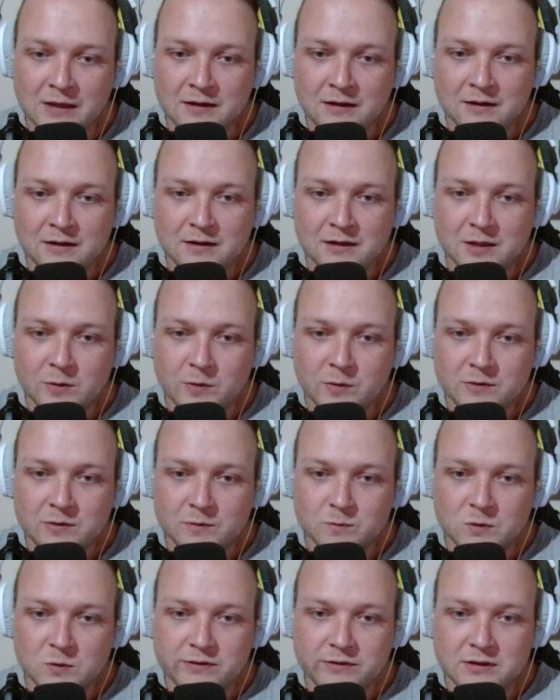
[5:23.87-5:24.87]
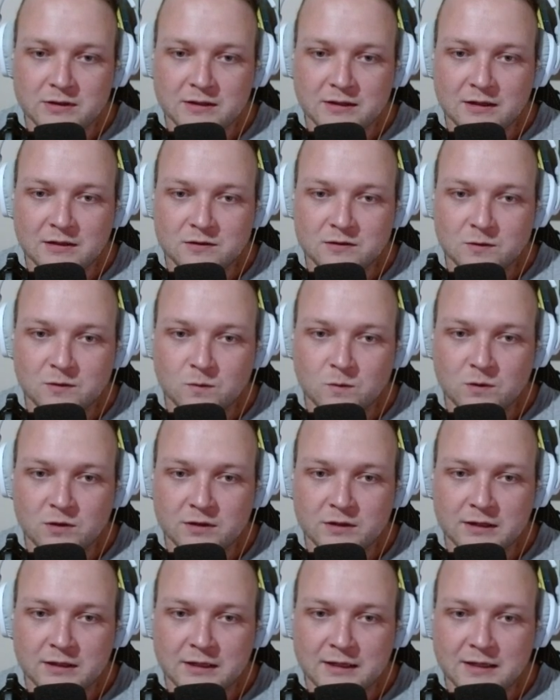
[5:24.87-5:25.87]
Then we move on down to
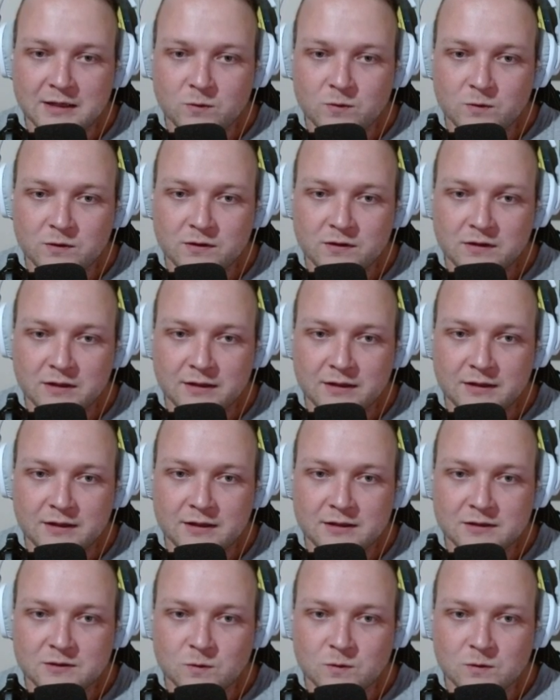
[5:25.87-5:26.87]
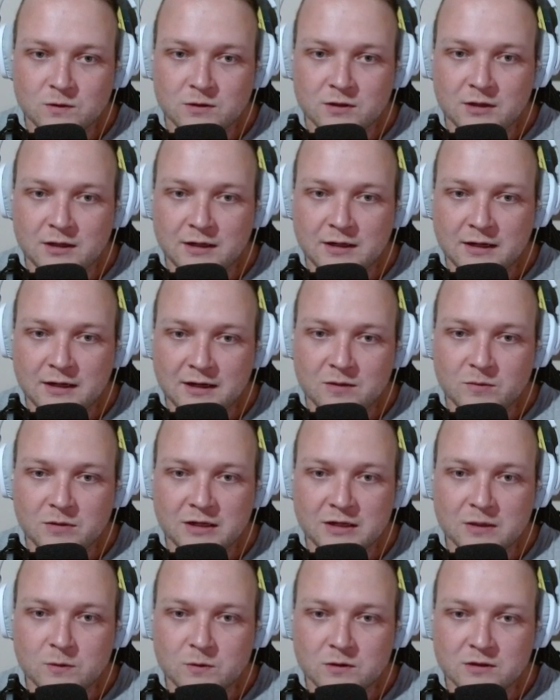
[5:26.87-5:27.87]
Warcry with Enhanced Warcry and
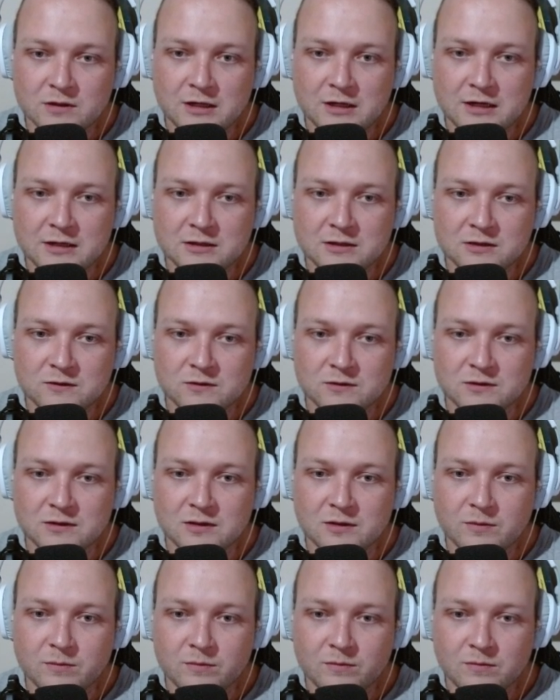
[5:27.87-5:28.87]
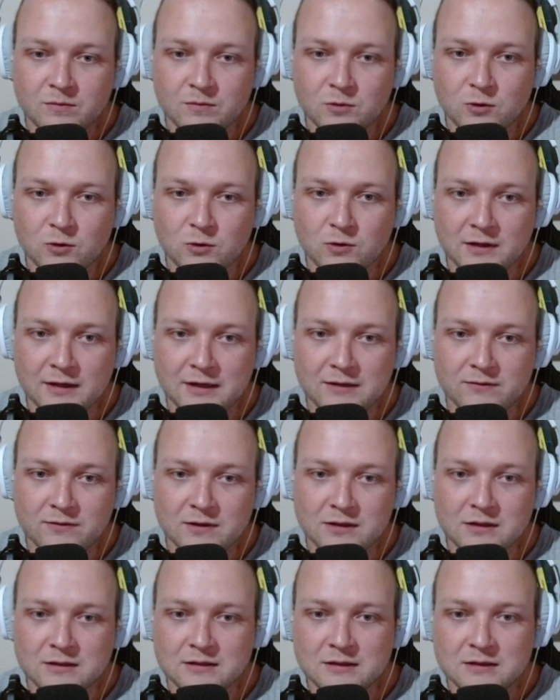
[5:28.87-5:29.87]
Mighty Warcry just for some more life,
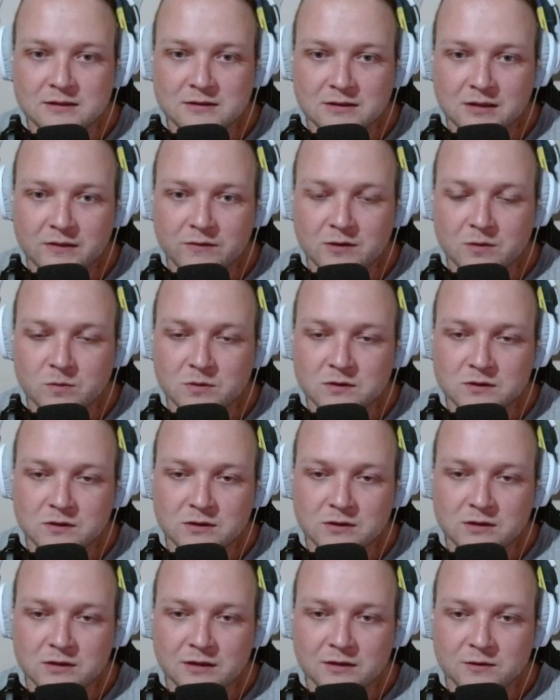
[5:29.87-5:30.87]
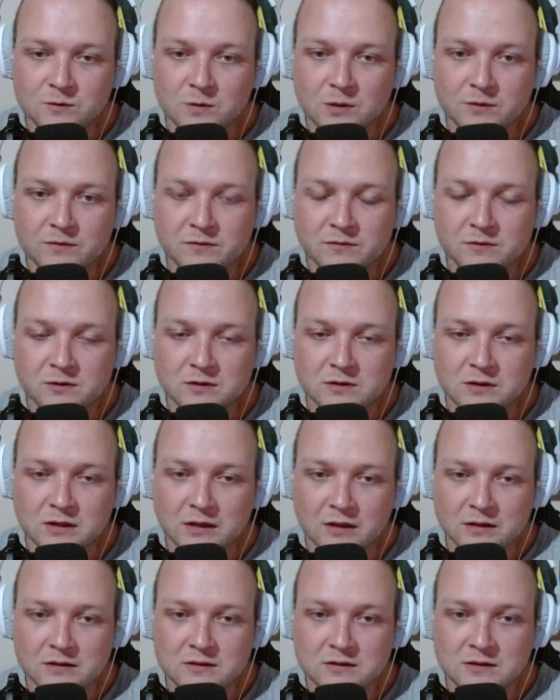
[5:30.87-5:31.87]
and it does give you Berserking as well for 4
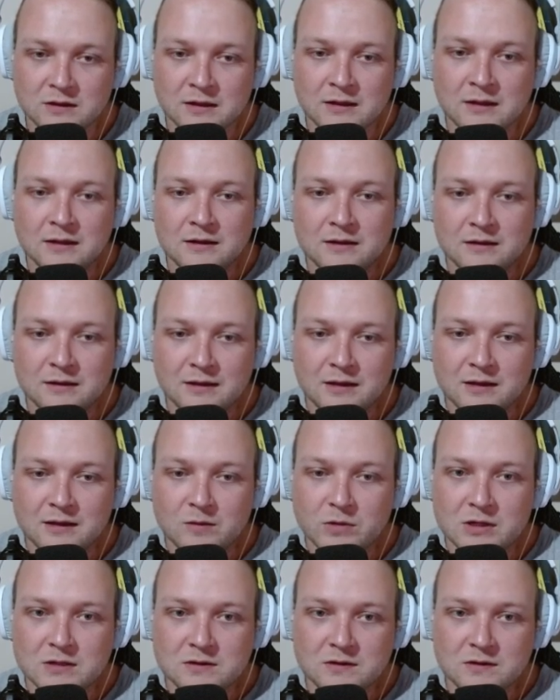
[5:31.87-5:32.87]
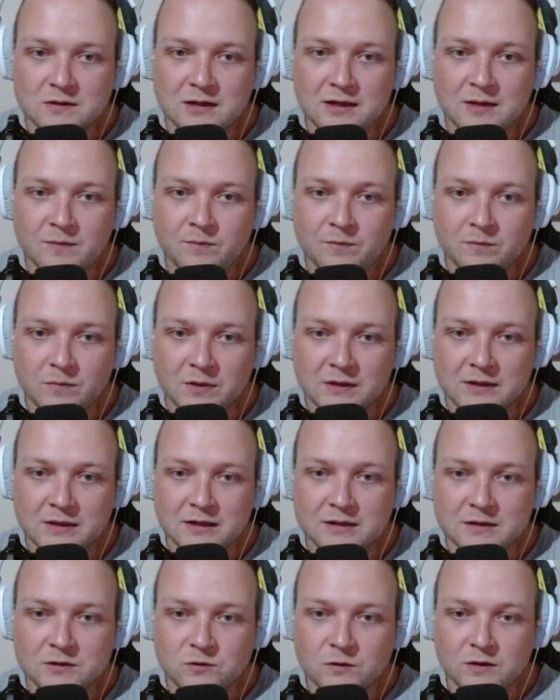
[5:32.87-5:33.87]
seconds. Nothing major there, but that
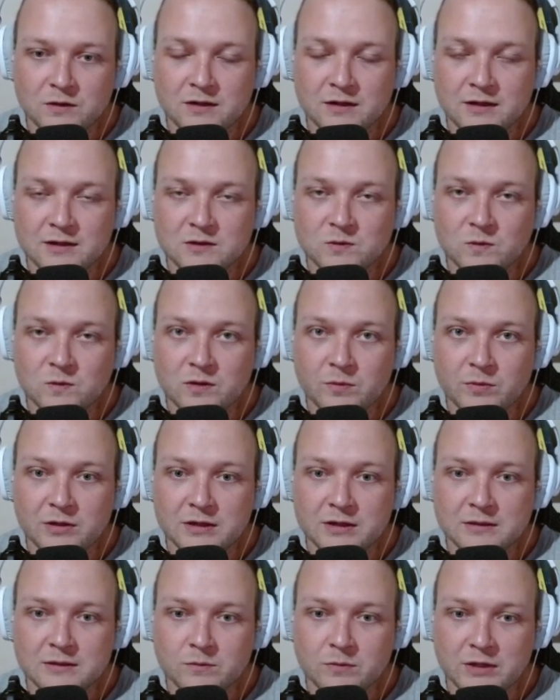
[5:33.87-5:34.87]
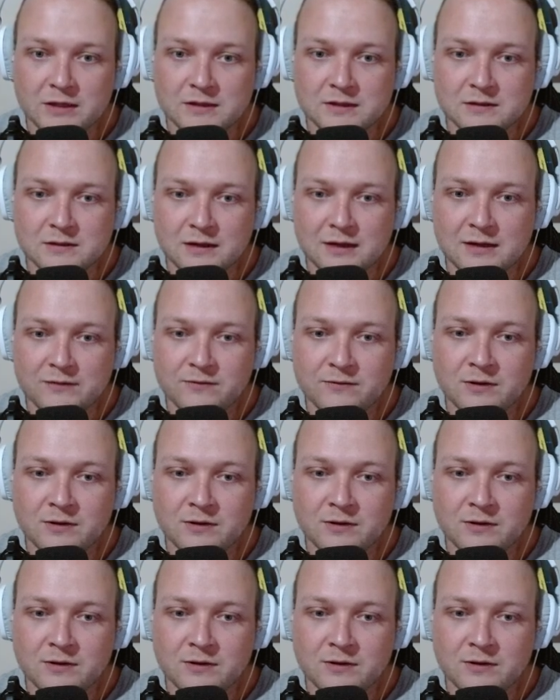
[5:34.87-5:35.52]
is really nice with the base life.